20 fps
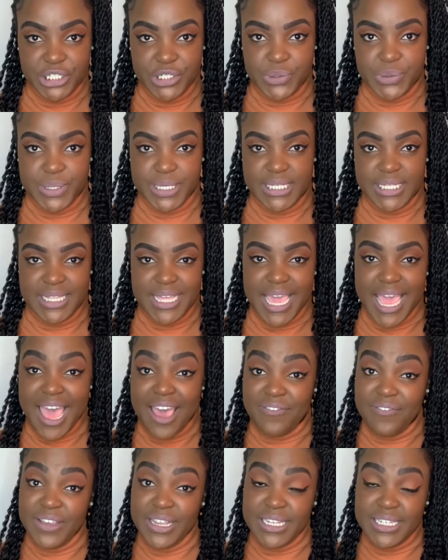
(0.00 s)
Twist. They
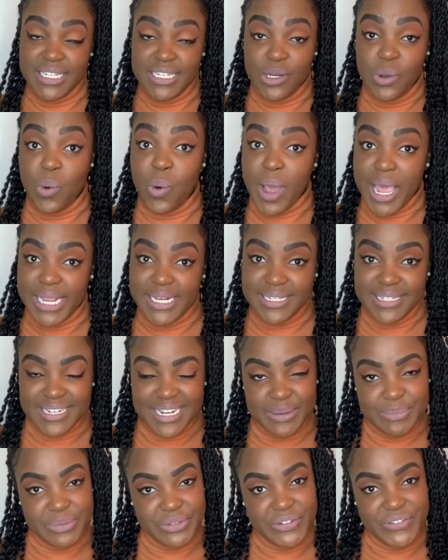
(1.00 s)
have it in quite a
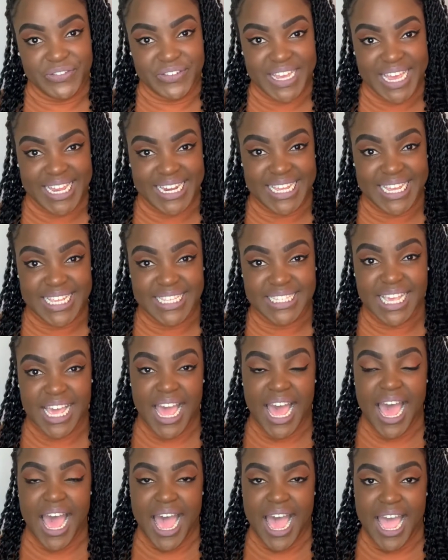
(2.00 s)
number of colors.
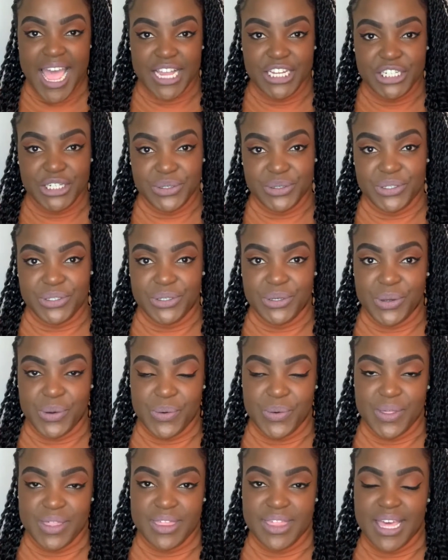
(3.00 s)
I chose to go
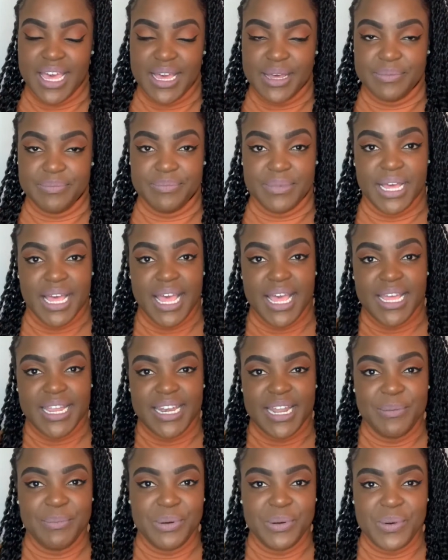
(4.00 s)
with
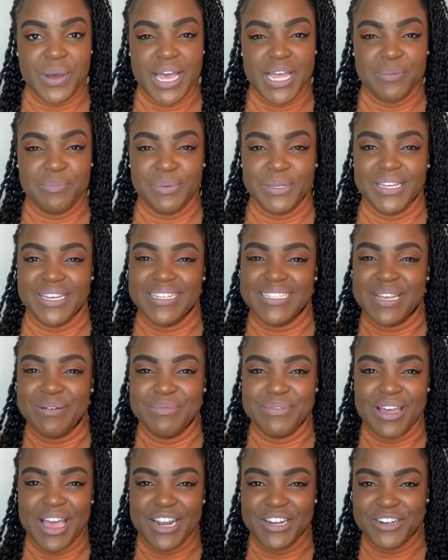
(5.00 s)
number one because I'm
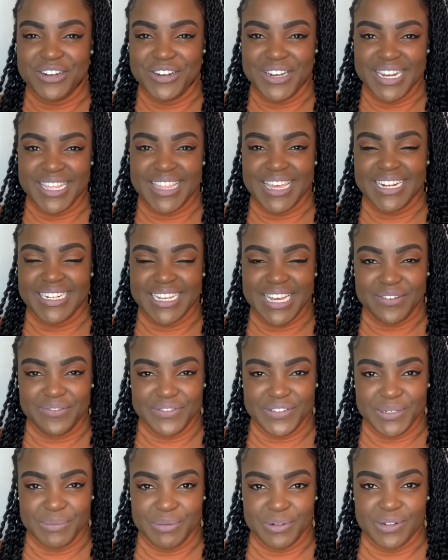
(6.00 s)
not really that
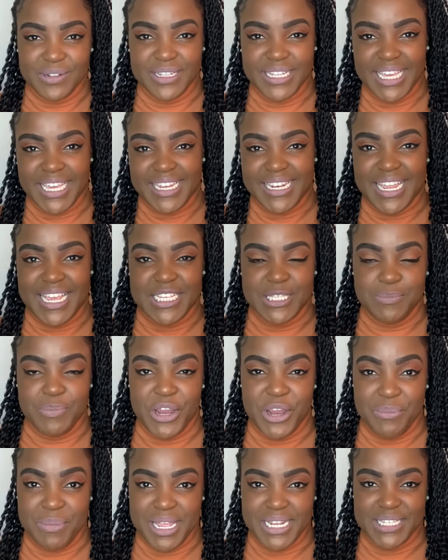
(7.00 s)
comfortable in
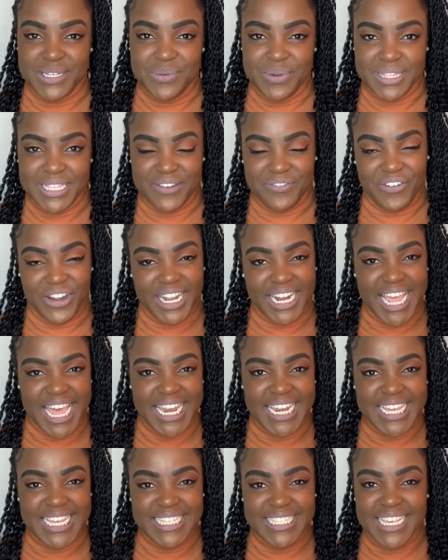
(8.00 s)
experimenting with different
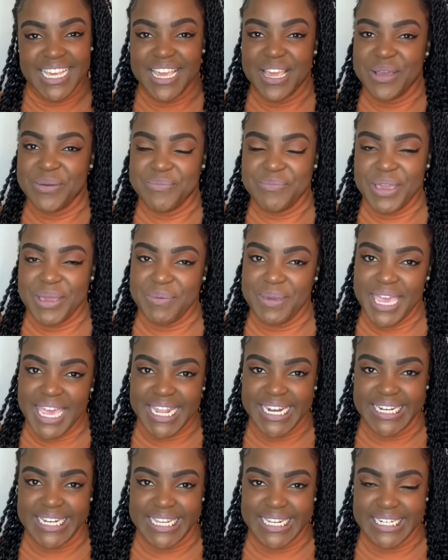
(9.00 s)
colors, maybe at
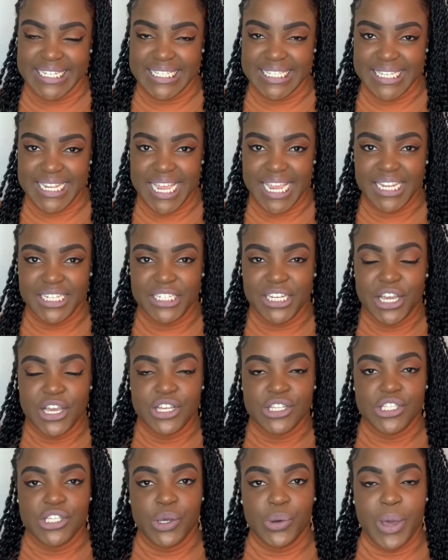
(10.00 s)
a later stage.
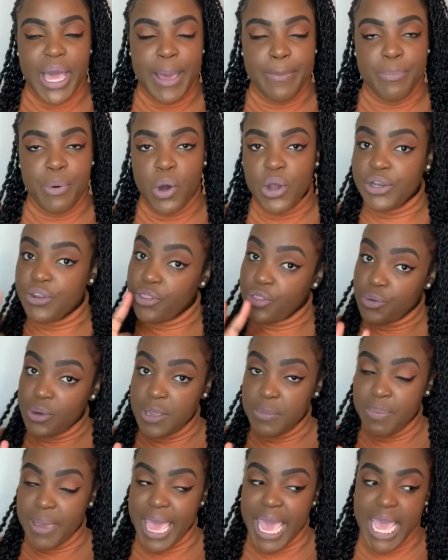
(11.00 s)
So I bought 3
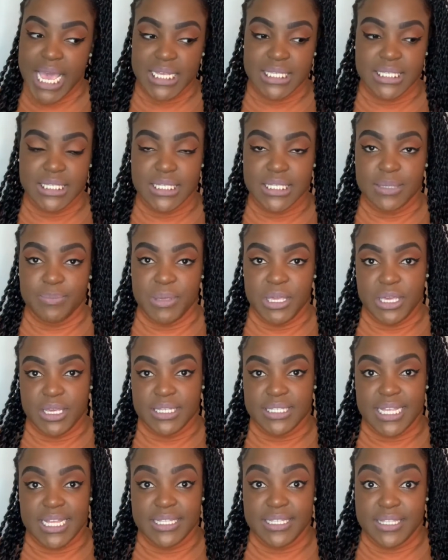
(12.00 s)
packs
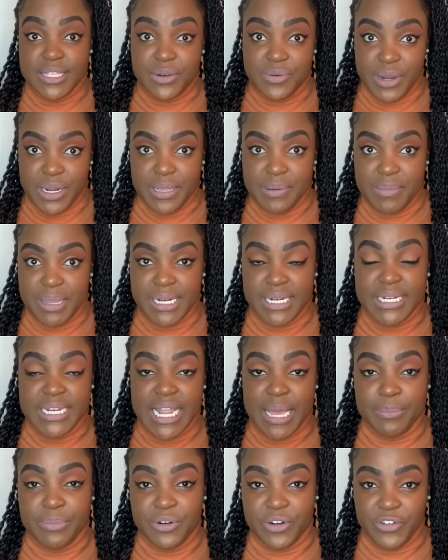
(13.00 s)
because that's the recommended
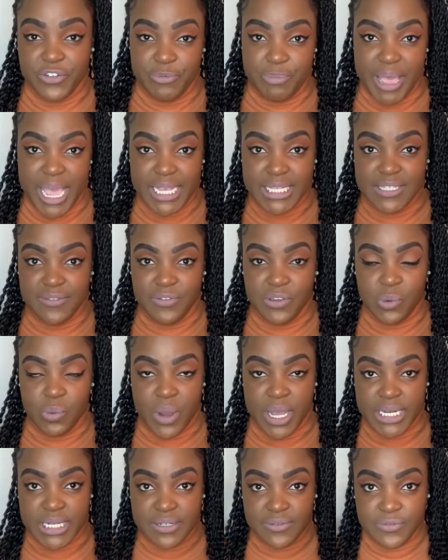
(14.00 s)
number of packs if you
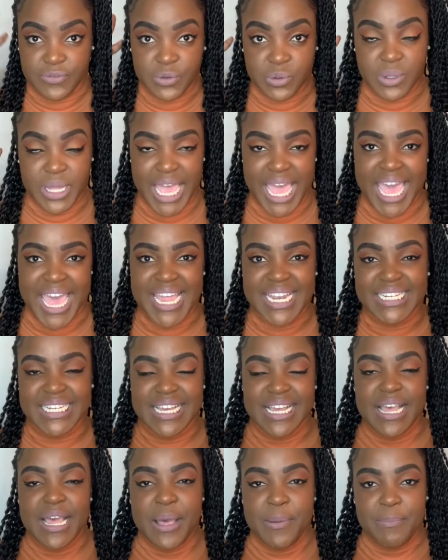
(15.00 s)
want a full head,
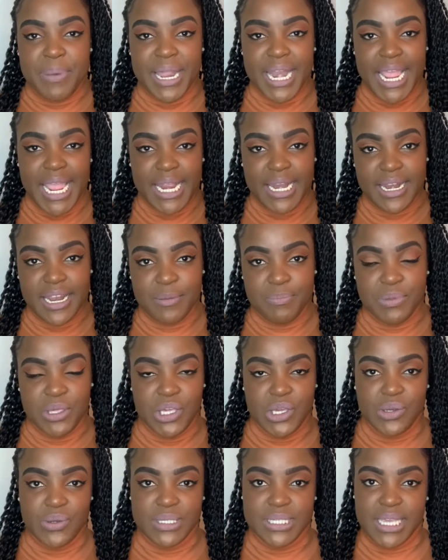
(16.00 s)
but I ended up
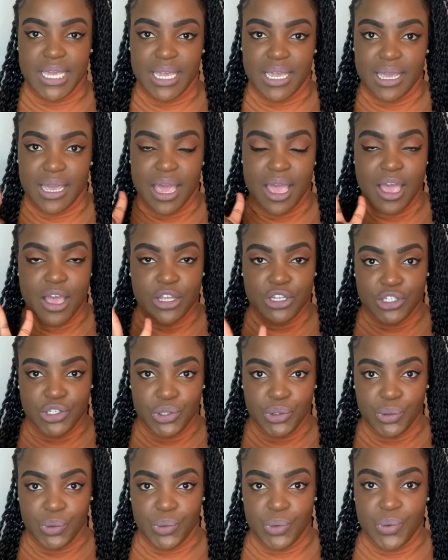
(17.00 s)
using
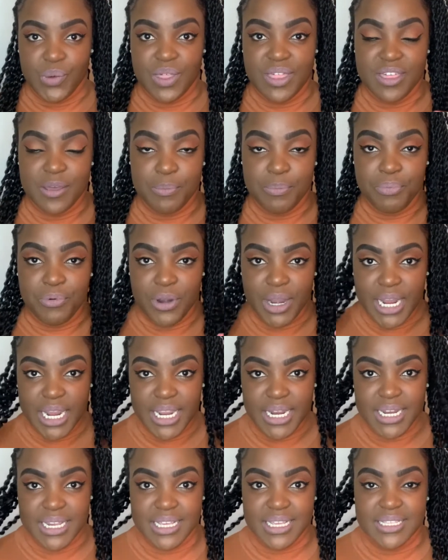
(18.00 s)
2. The
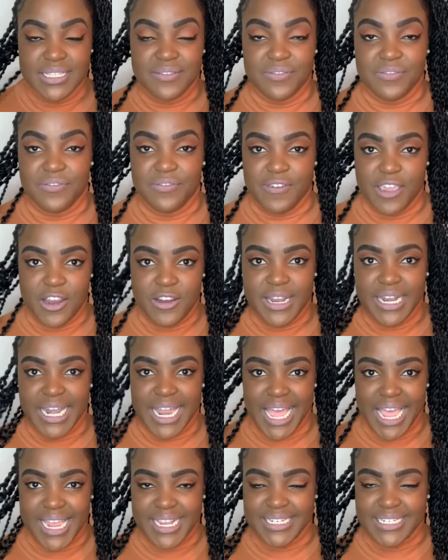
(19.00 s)
braid is very
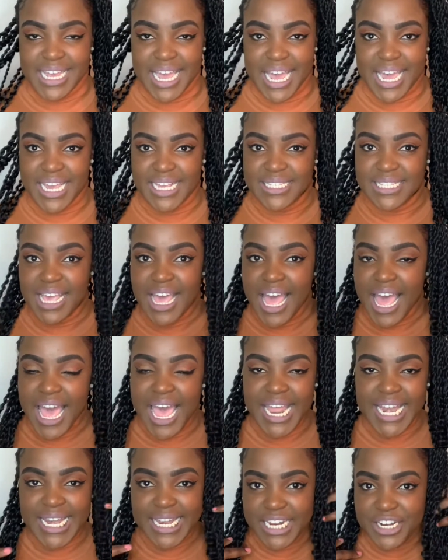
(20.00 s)
light, guys.
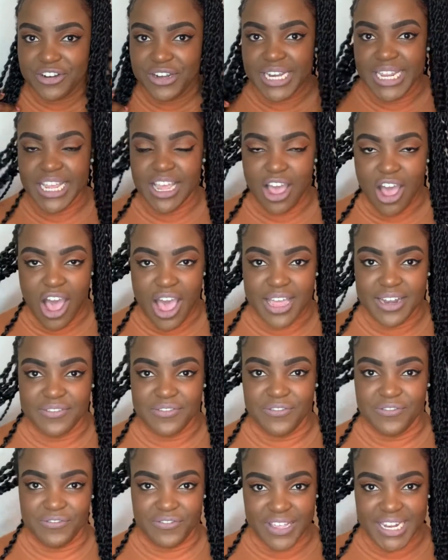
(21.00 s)
I literally can't
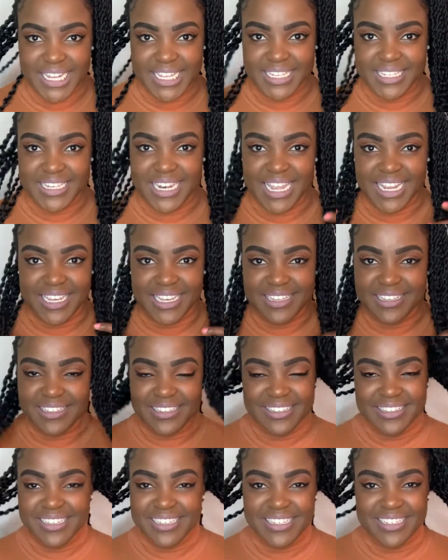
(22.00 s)
fill it. Like,
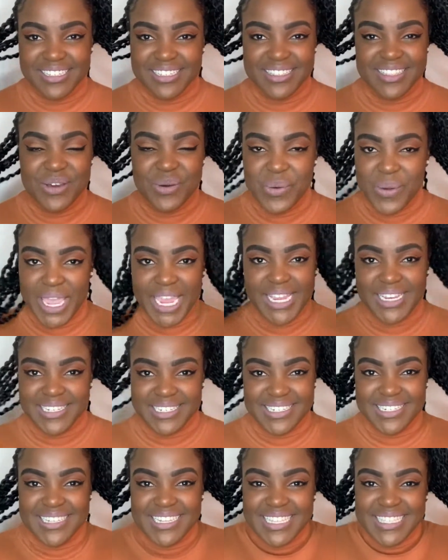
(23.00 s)
the
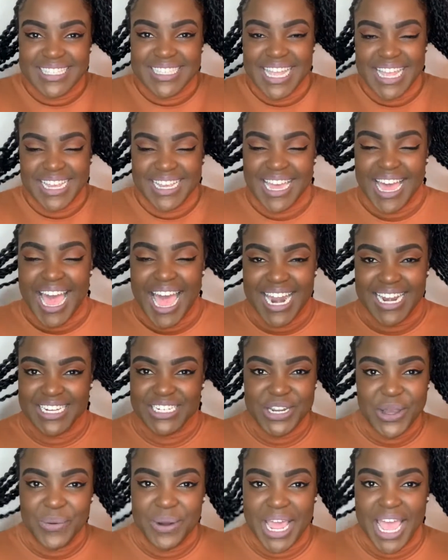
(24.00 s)
way it's like I
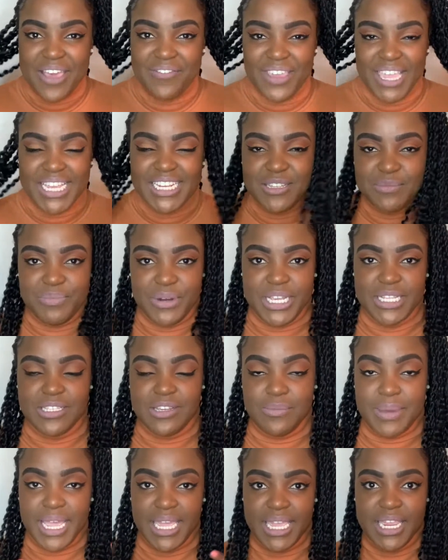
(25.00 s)
don't have any braids
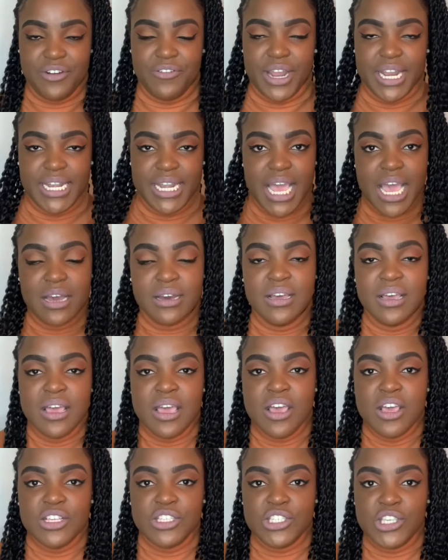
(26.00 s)
on my head right now.
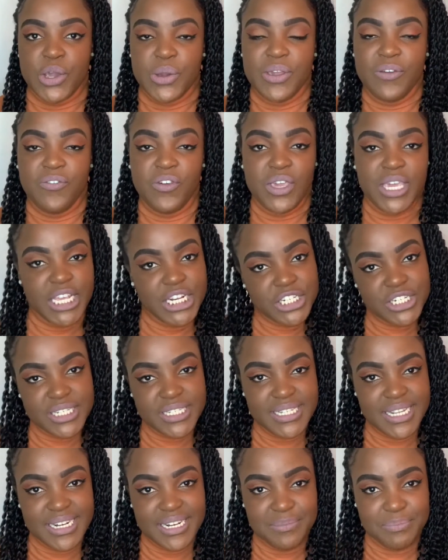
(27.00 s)
So if you're
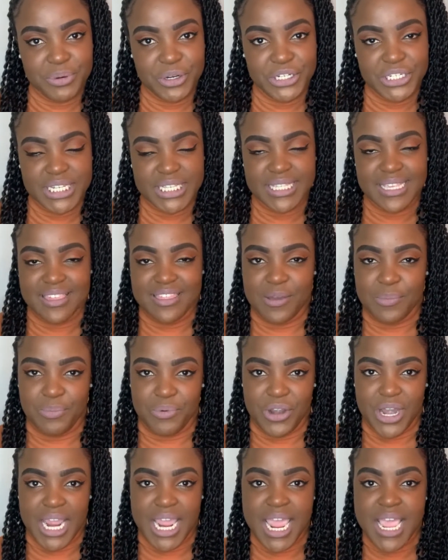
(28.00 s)
interested in purchasing the
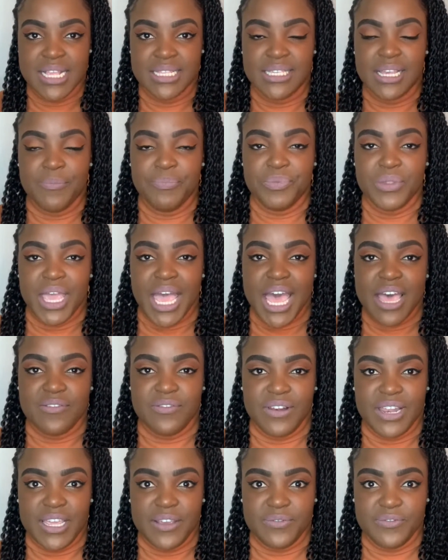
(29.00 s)
braids, I've
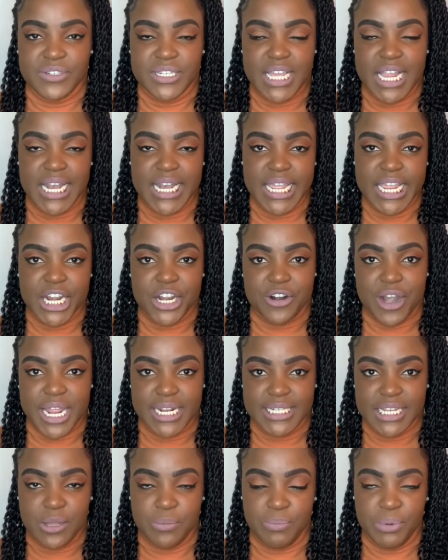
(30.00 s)
left a link right
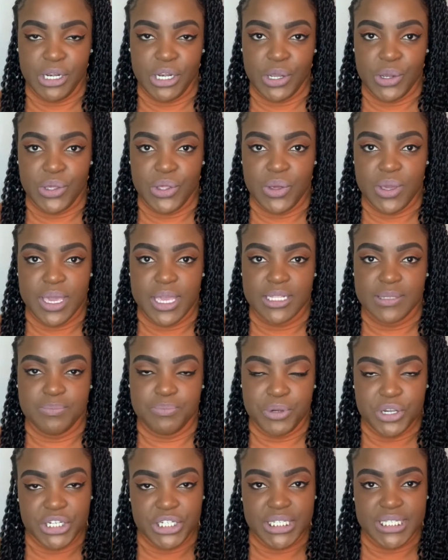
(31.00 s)
down below. You can
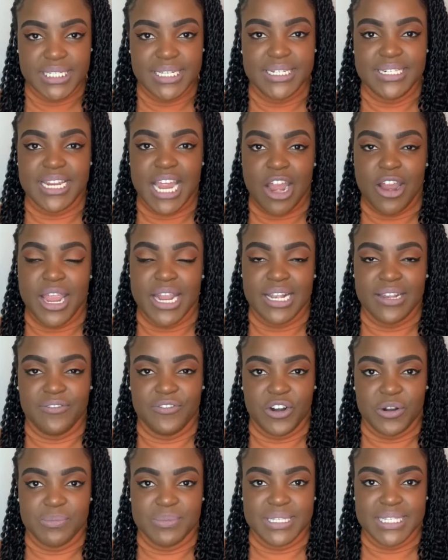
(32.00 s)
purchase it directly
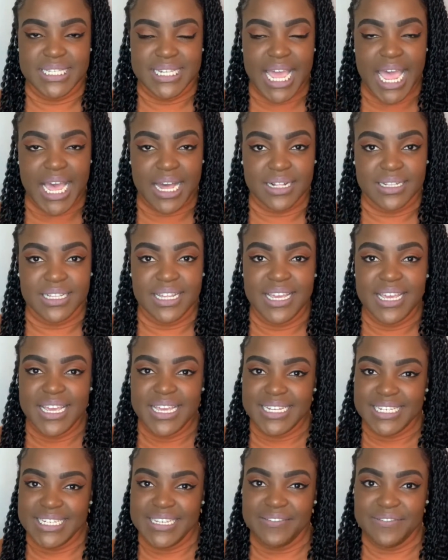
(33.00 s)
from Style
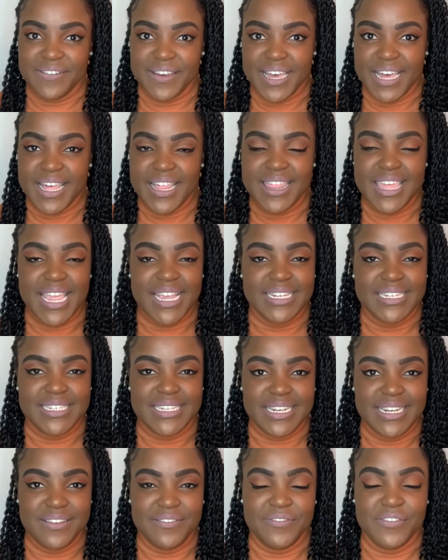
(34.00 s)
Diva. They
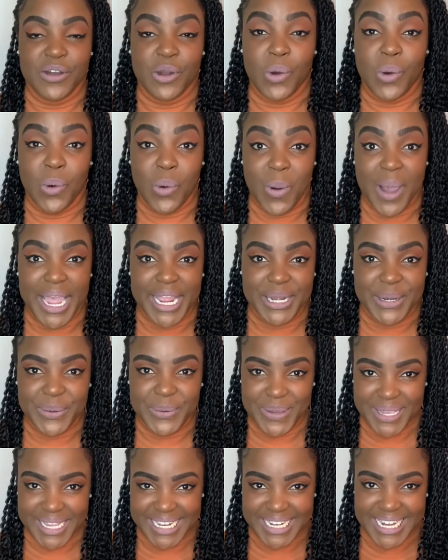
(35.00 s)
deliver quite
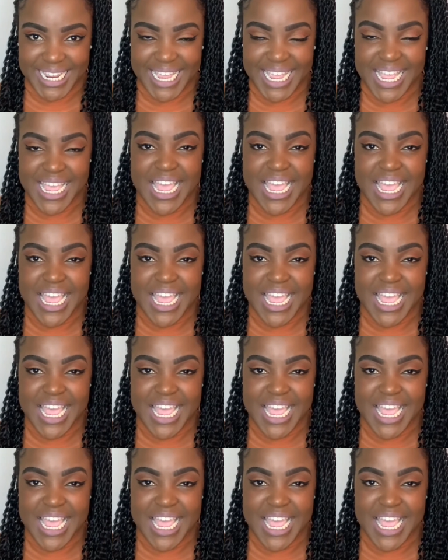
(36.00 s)
quickly.